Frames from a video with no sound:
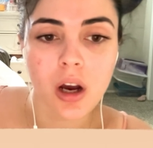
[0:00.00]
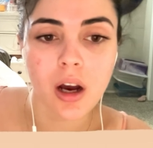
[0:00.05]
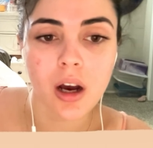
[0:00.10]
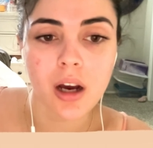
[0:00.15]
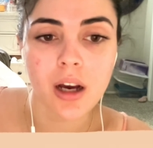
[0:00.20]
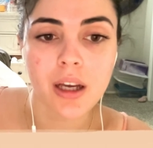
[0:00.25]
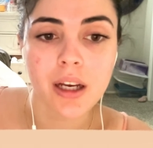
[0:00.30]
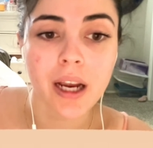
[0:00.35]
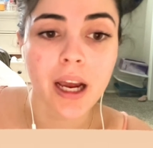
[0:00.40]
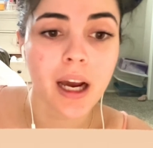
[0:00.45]

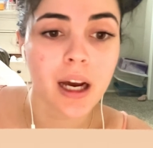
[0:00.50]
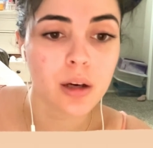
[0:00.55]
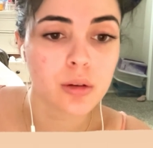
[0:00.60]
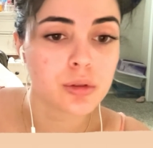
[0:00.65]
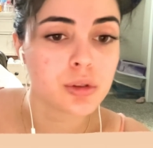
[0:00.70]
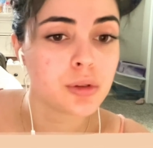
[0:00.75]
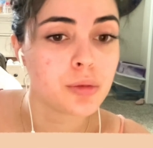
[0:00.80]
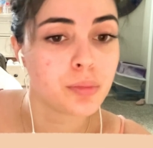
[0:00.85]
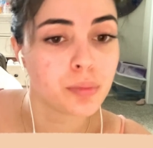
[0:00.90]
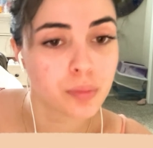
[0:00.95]
on how
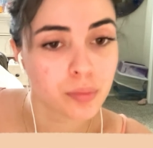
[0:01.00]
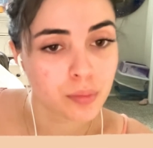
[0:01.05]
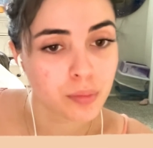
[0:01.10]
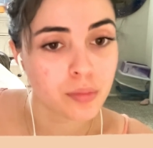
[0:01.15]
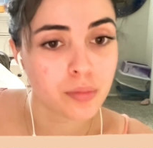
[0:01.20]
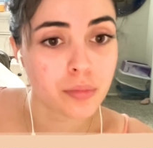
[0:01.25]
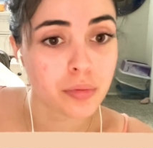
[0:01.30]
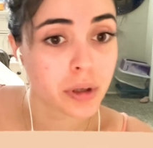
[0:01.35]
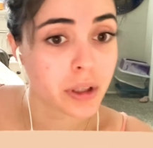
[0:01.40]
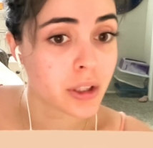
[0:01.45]
to
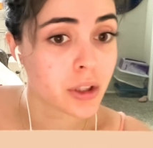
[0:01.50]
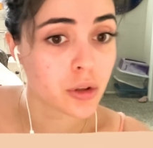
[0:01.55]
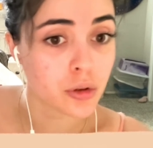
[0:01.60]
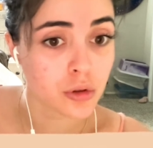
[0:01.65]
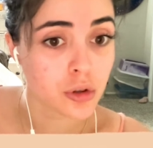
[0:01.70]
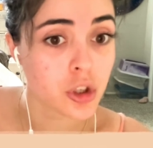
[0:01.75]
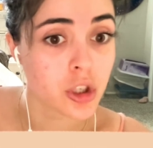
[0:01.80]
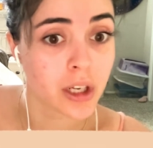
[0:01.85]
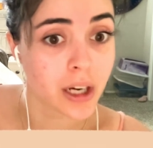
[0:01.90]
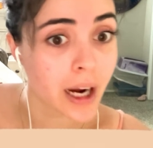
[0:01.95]
print your
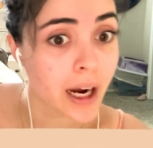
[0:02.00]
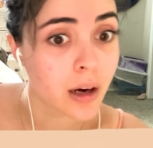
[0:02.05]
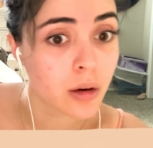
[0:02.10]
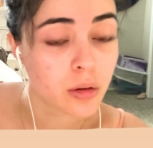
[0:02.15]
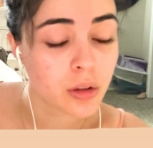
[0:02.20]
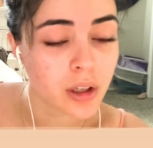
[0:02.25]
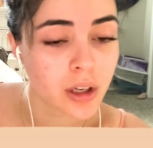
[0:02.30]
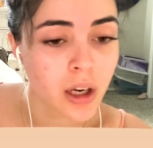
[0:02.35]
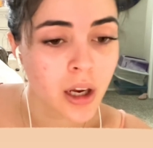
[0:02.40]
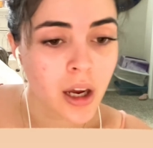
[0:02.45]
shit out.
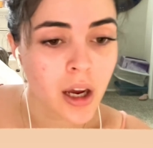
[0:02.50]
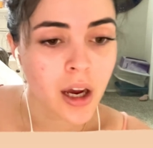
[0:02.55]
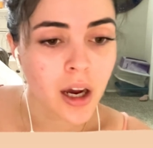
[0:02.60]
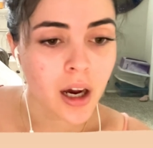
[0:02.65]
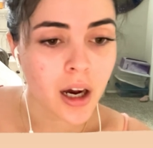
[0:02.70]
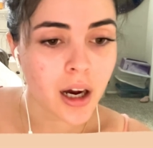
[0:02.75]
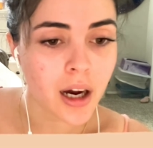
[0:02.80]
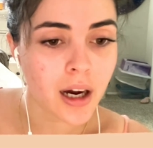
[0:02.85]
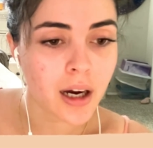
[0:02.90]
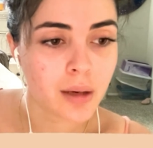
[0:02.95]

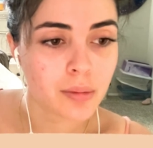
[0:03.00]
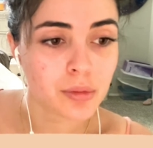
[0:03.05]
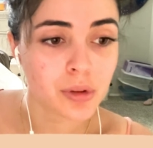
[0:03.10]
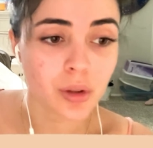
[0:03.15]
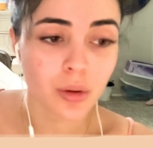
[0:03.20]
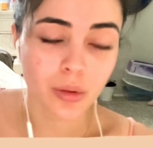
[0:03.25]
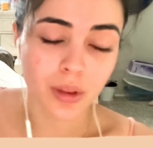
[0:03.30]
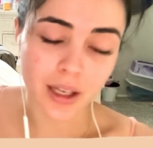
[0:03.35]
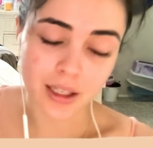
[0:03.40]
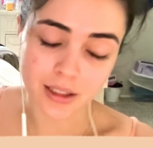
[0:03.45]

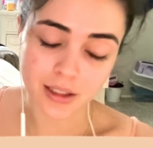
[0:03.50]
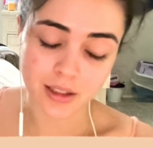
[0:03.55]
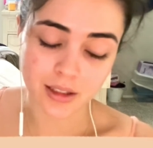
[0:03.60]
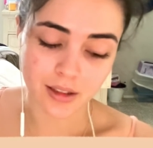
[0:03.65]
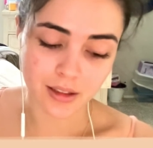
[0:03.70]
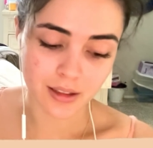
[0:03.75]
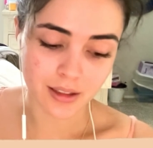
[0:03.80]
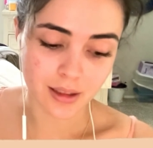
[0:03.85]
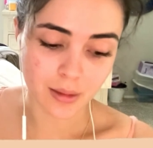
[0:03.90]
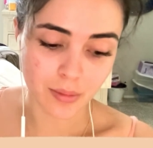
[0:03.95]
So
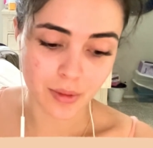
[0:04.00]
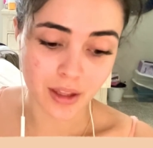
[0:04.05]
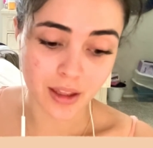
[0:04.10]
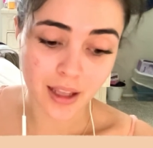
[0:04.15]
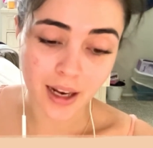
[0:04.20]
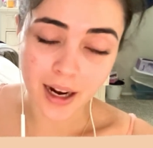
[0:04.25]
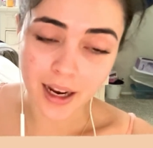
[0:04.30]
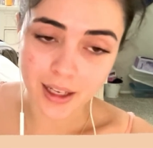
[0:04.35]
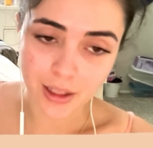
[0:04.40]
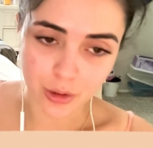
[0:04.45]
that's something
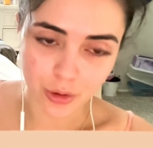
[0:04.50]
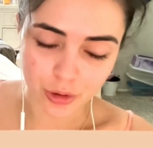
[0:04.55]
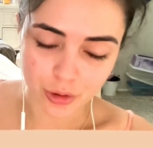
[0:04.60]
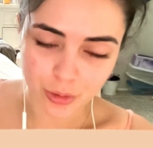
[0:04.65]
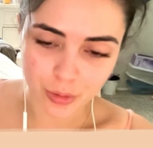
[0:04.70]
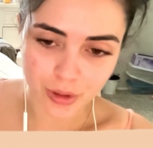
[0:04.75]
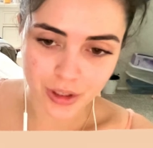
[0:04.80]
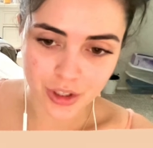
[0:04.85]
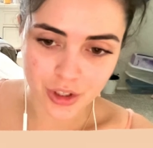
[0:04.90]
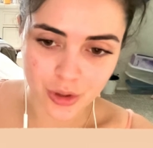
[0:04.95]
that I learned,
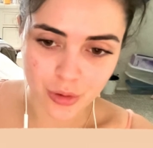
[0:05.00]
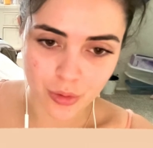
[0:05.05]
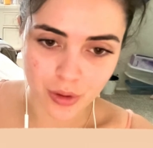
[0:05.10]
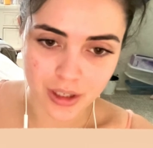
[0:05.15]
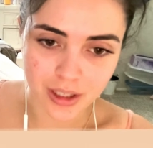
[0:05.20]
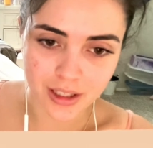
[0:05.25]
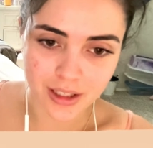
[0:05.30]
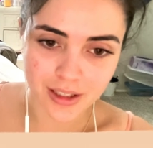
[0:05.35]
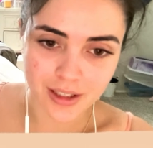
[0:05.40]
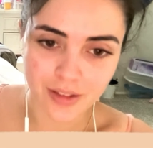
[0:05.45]
which
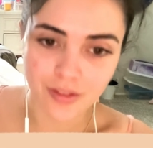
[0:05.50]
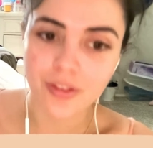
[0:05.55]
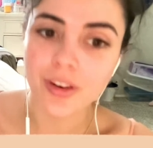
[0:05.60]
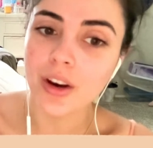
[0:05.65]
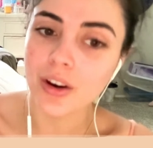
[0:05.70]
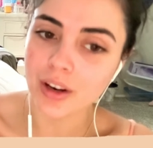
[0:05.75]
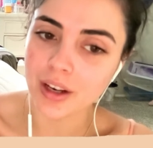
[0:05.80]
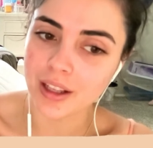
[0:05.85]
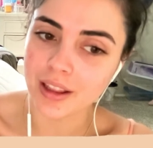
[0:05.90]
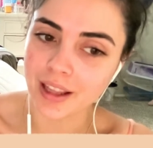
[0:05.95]
was
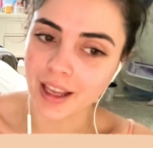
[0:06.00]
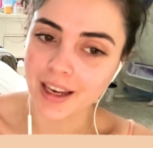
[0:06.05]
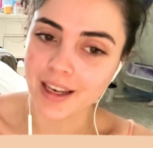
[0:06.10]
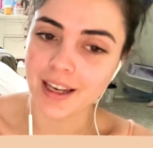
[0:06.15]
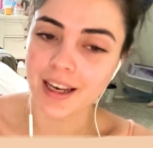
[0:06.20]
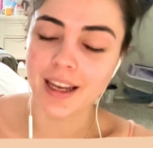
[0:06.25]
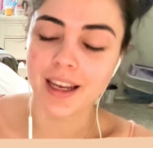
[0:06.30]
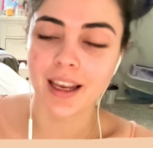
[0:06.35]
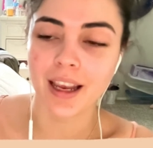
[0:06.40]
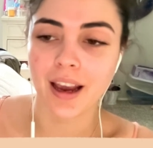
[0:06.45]
very
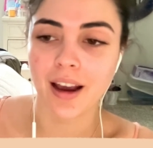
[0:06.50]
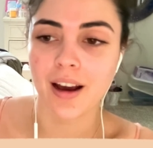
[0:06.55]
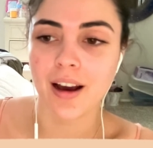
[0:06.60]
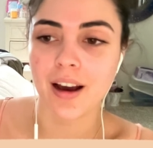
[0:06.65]
enlightening.